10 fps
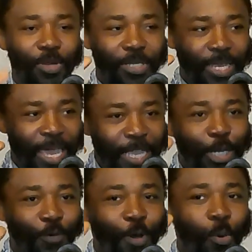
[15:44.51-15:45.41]
The
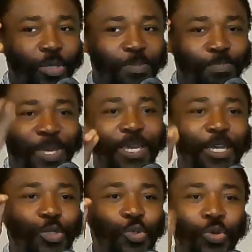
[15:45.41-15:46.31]
angel of God was
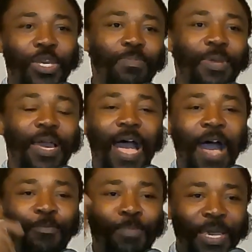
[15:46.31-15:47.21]
speaking through him,
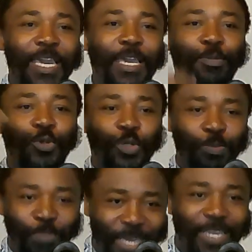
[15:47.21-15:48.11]
making him to
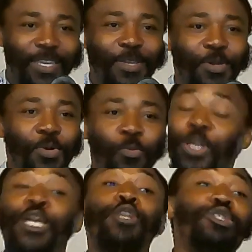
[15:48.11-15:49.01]
speak
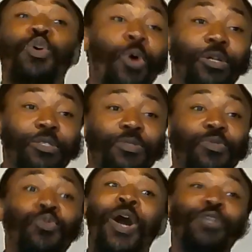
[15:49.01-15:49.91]
what he doesn't want
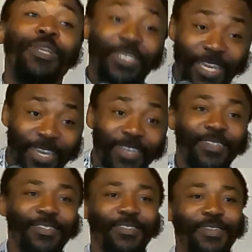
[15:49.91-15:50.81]
to actually say.
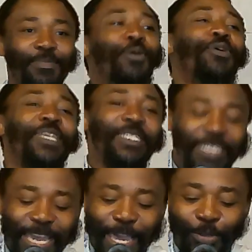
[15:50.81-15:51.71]
Because he's
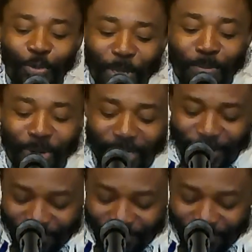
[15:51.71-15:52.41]
there to make money.